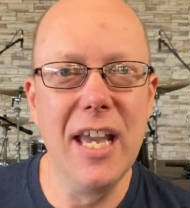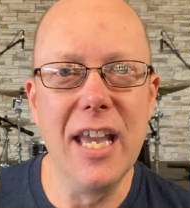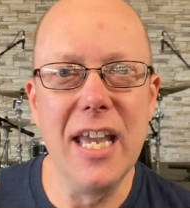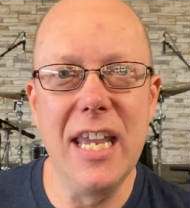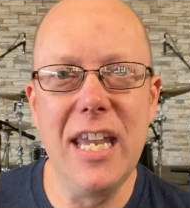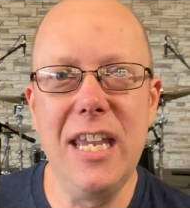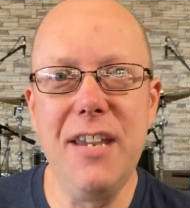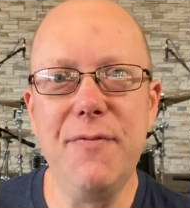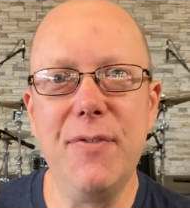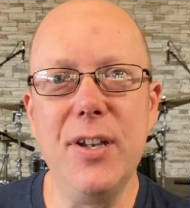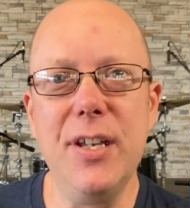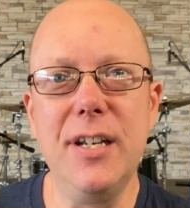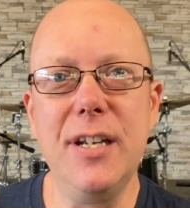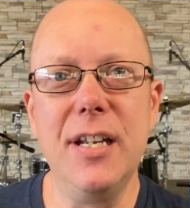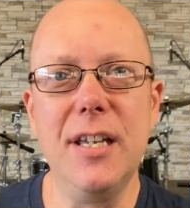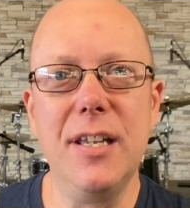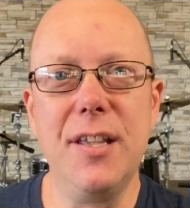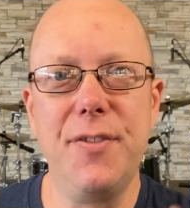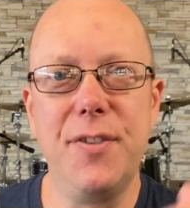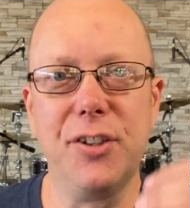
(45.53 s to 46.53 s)

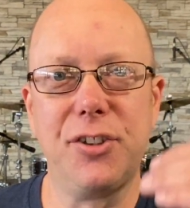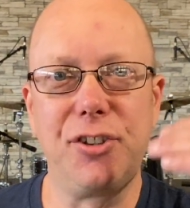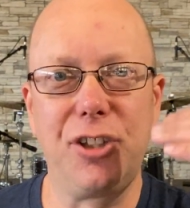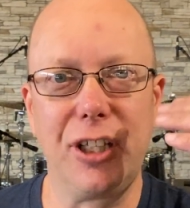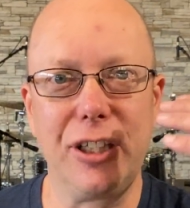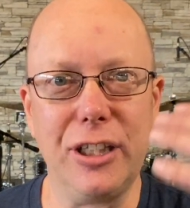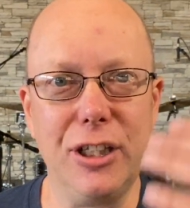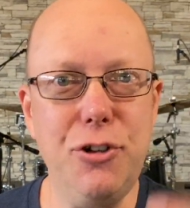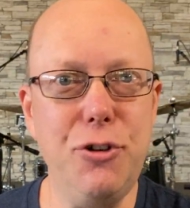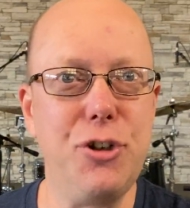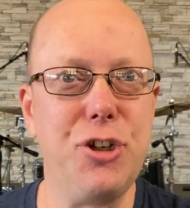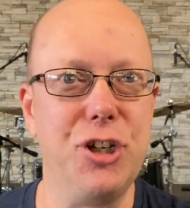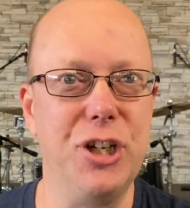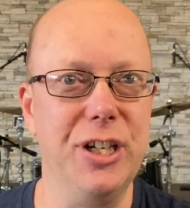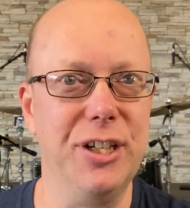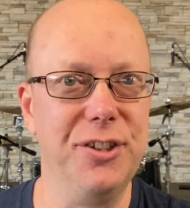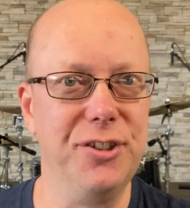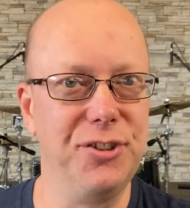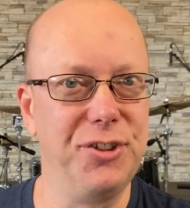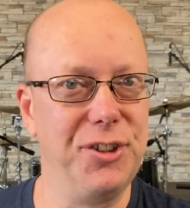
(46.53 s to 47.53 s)
Even the
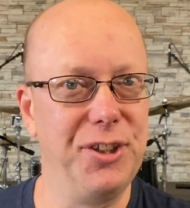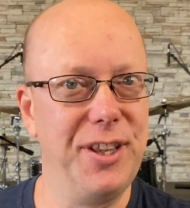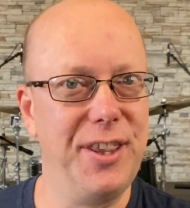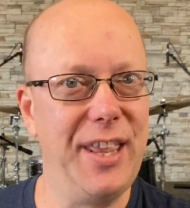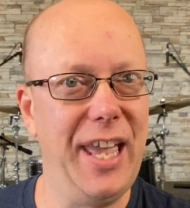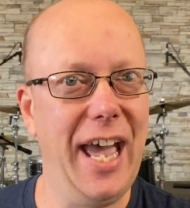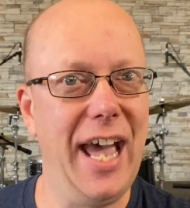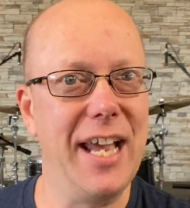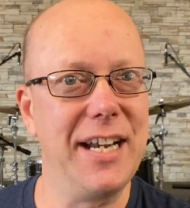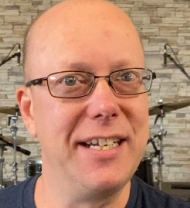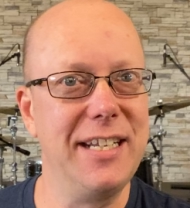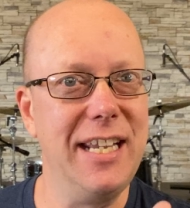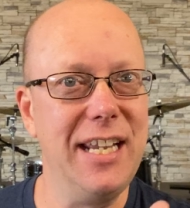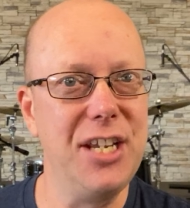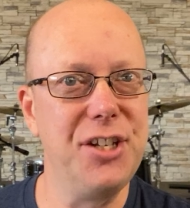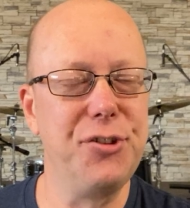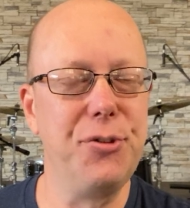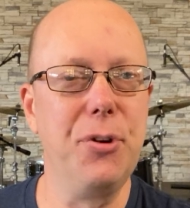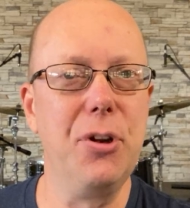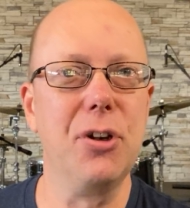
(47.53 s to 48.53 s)
solutions that
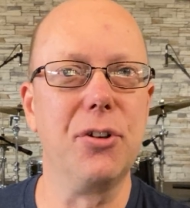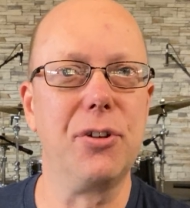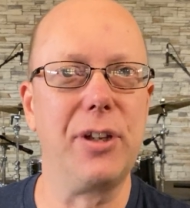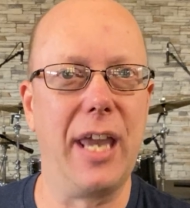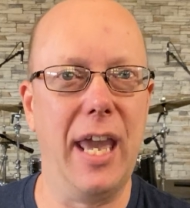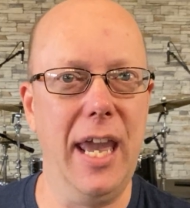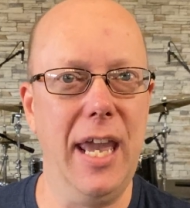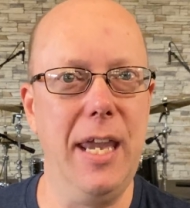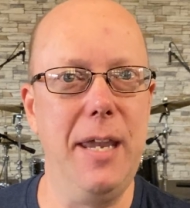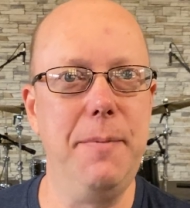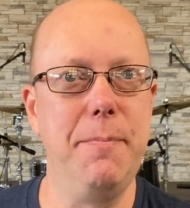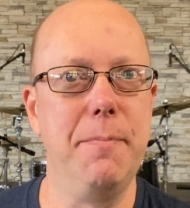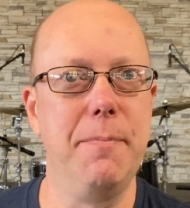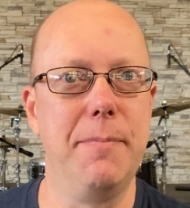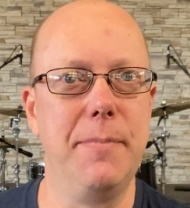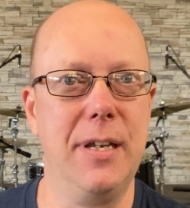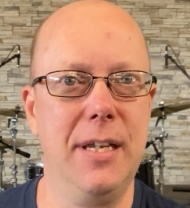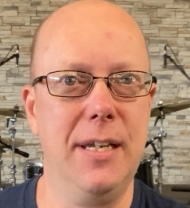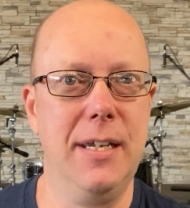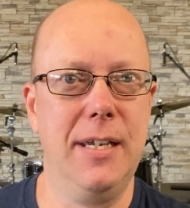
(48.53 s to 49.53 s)
Israel
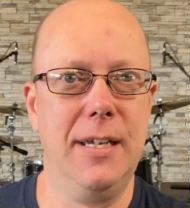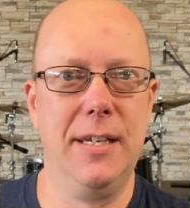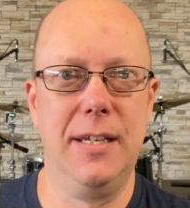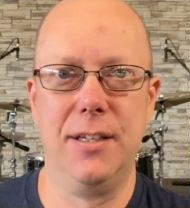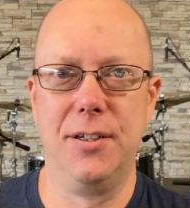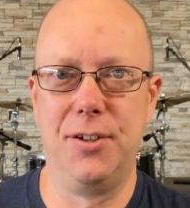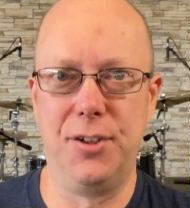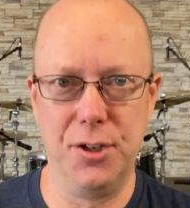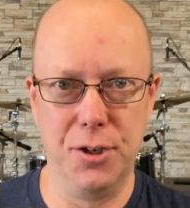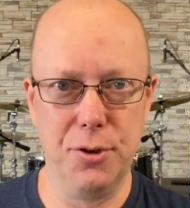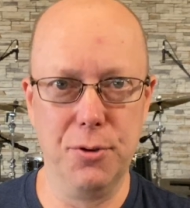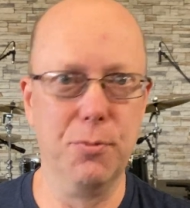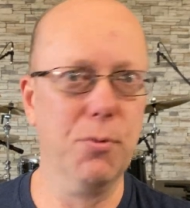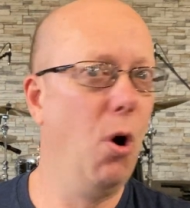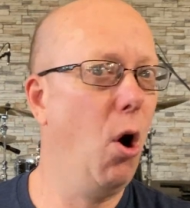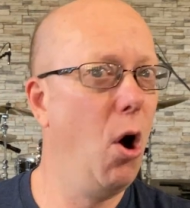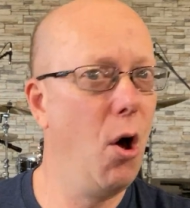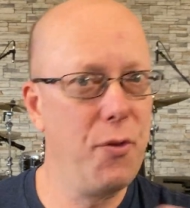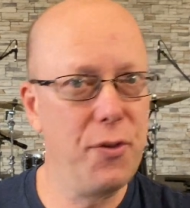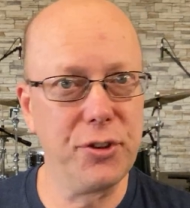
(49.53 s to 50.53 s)
came to,
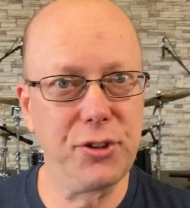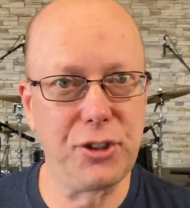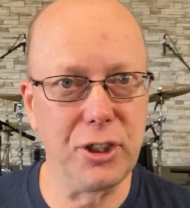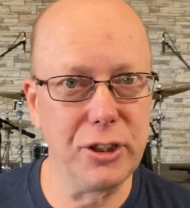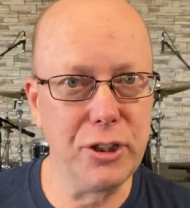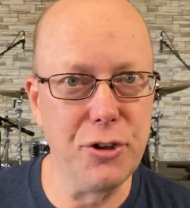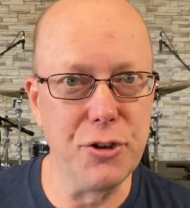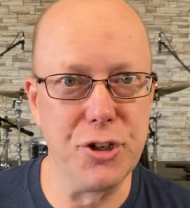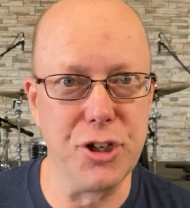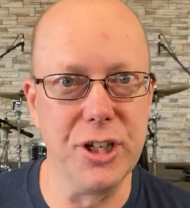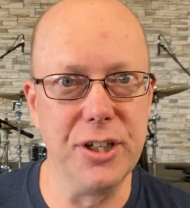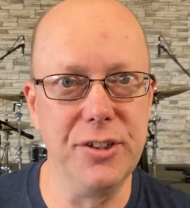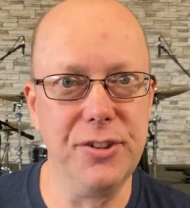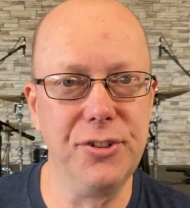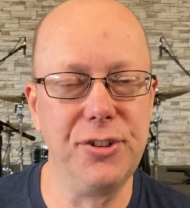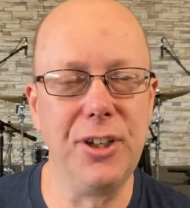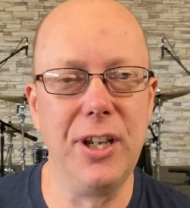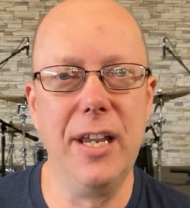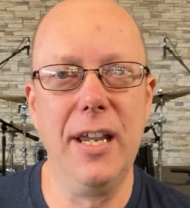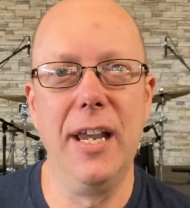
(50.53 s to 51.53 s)
all those
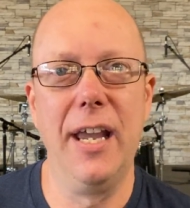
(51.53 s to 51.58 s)
solutions,